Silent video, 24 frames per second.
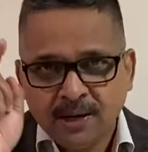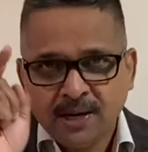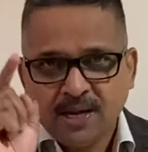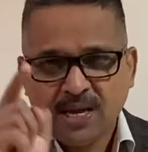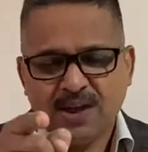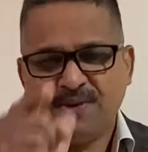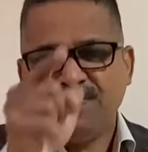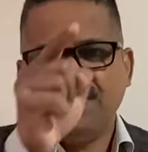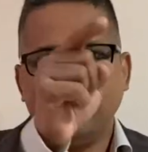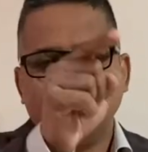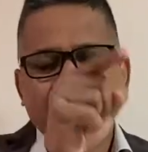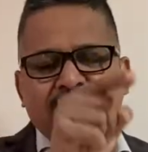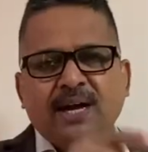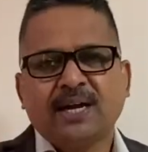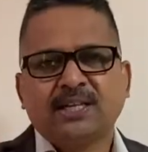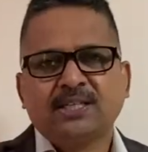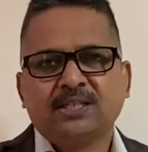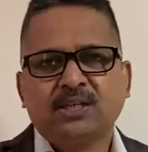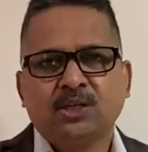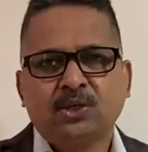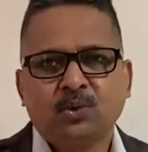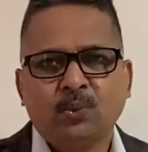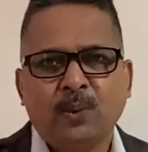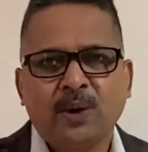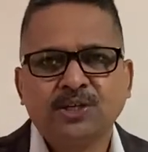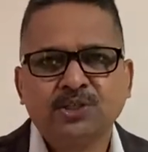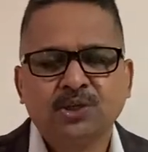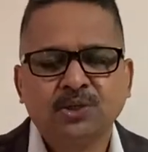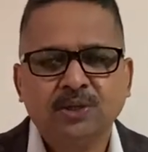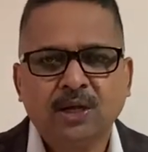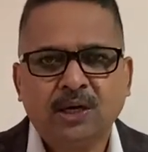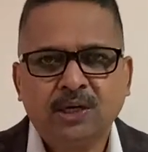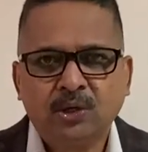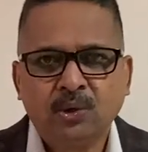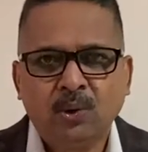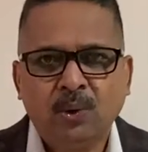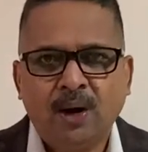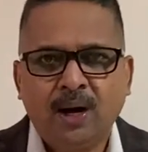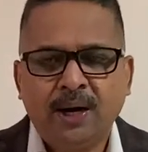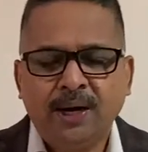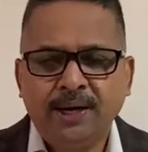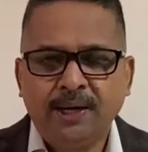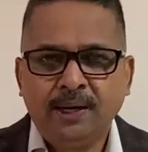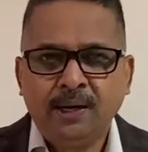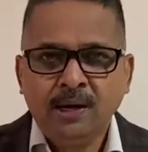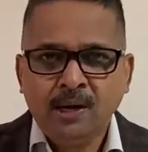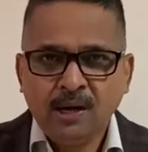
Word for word: even in that situation that you are in.